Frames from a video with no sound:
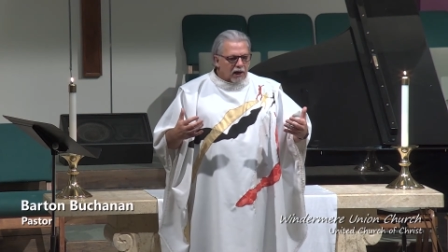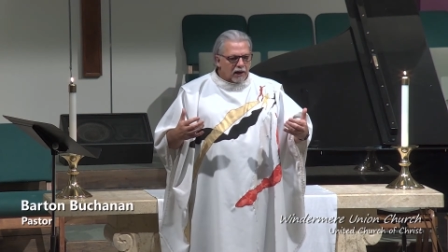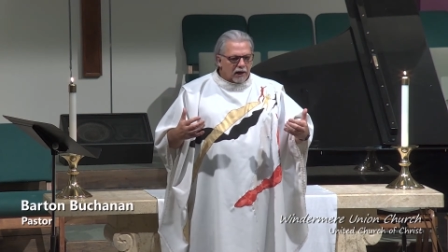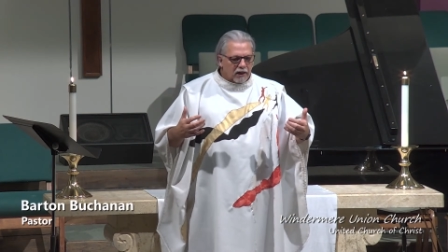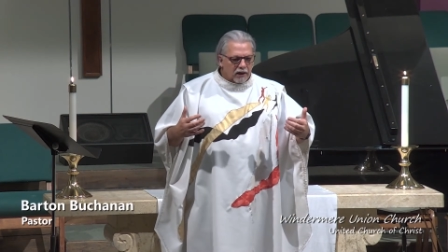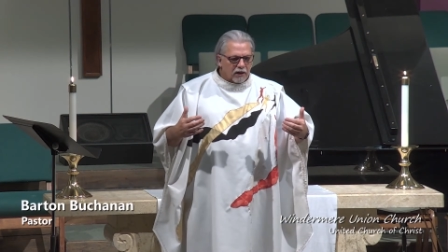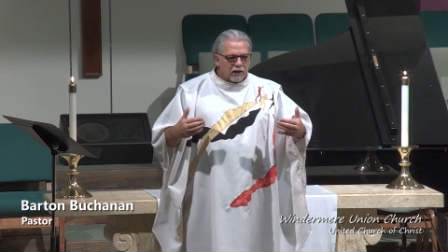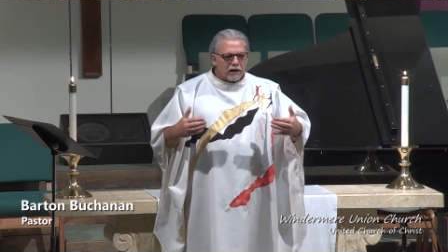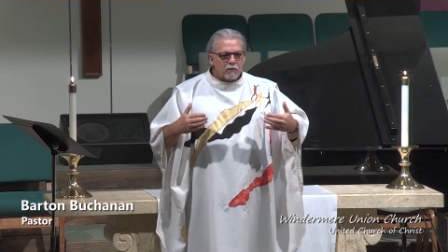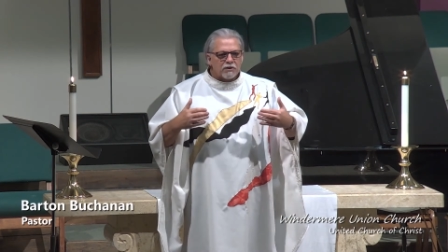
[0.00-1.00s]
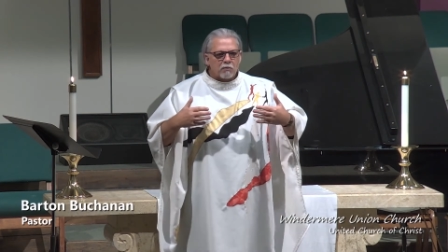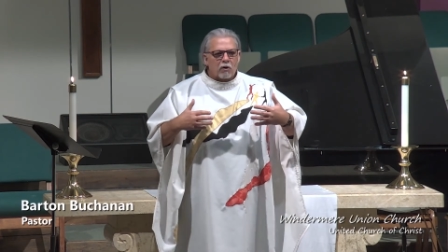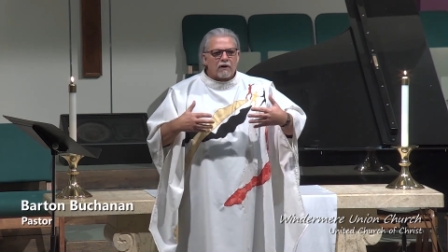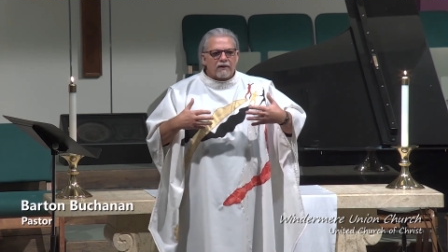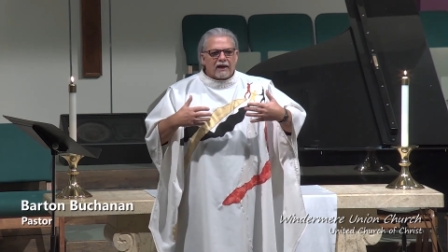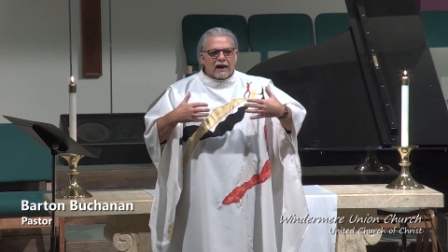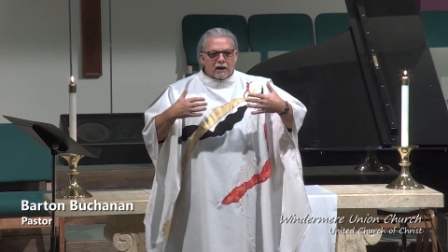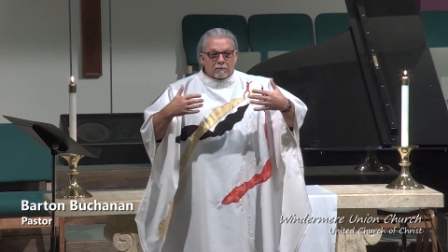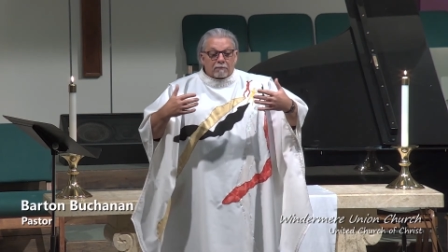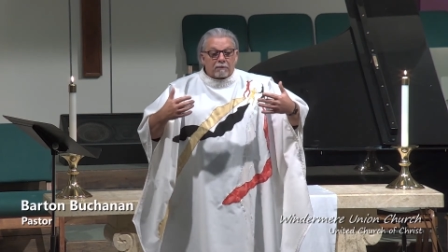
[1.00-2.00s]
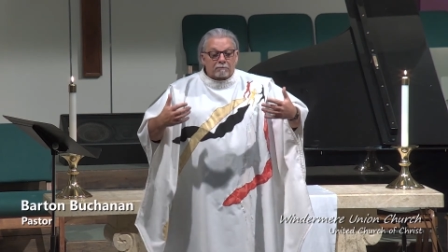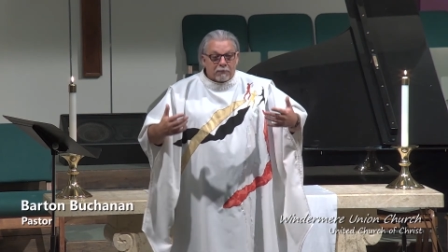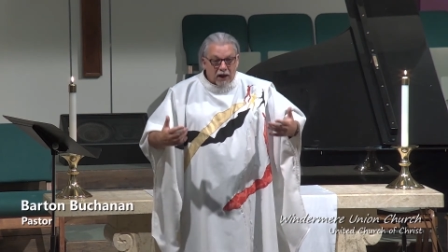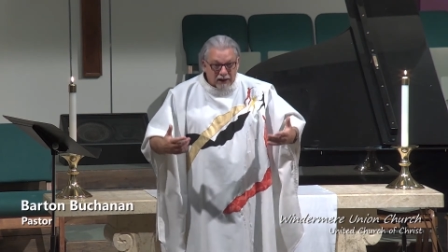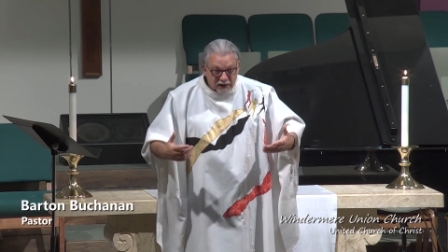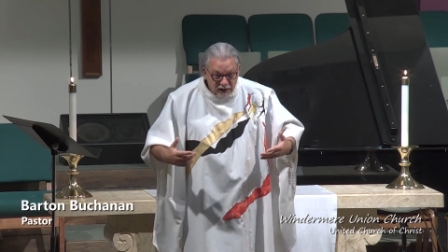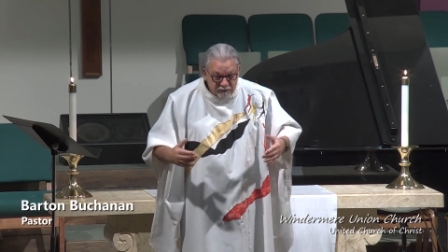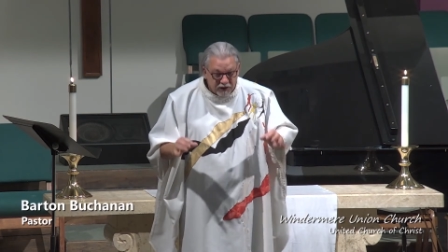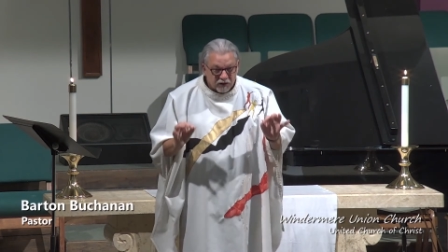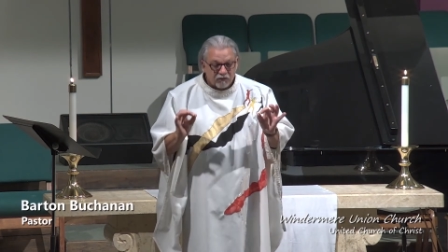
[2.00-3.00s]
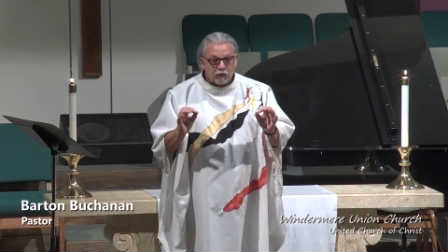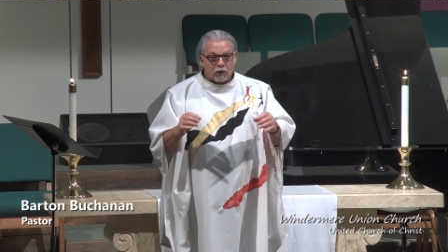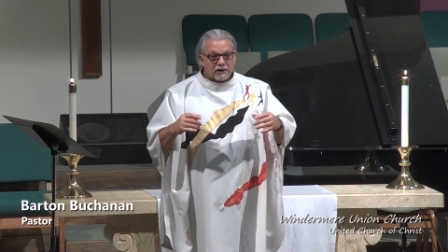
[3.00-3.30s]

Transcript: Uh, he, he was more the uh, apocalyptic voice,